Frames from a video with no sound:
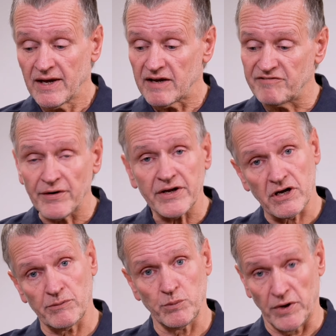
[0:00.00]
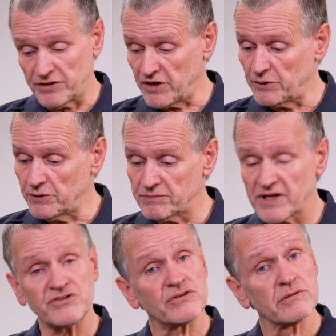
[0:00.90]
A very common one, though,
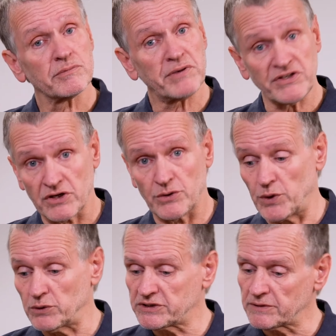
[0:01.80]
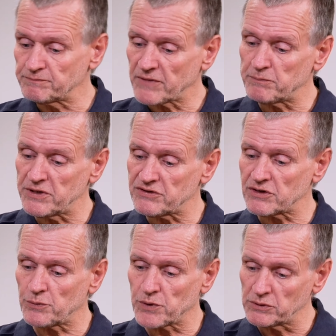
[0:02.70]
that's pitting corrosion. And pitting
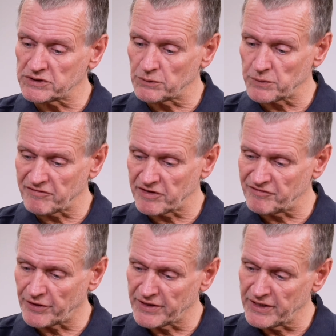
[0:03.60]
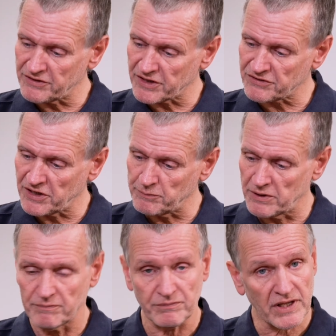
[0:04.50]
corrosion, we have a very neat
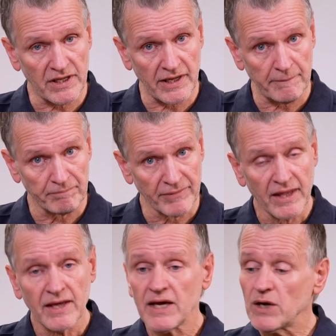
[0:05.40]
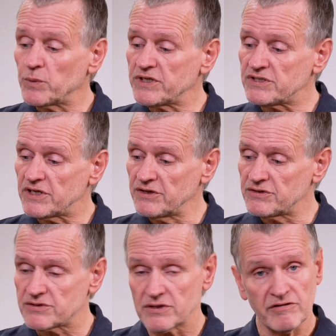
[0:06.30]
example here, which
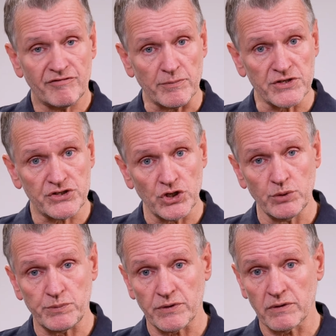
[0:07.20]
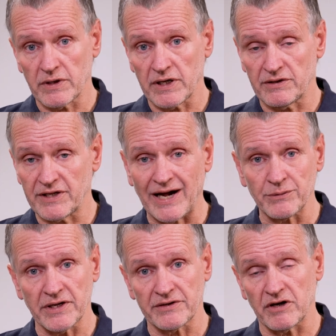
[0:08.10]
is from a tube at the
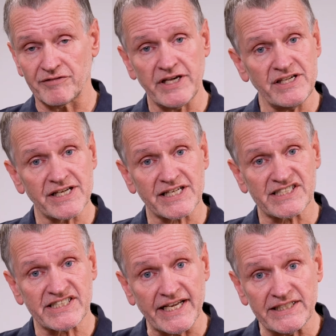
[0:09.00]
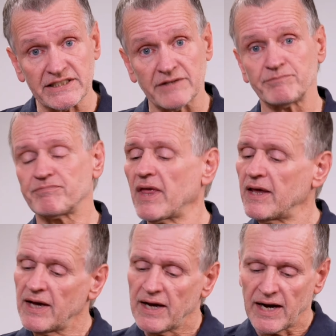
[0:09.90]
outlet of a heat exchanger.
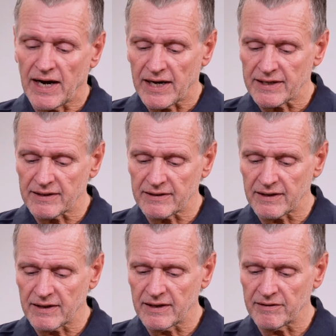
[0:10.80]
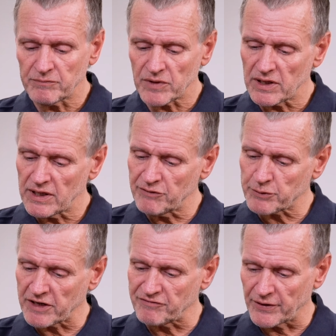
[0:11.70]
And if we
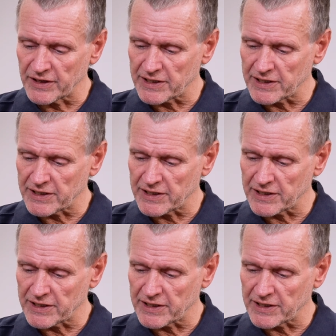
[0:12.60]
get very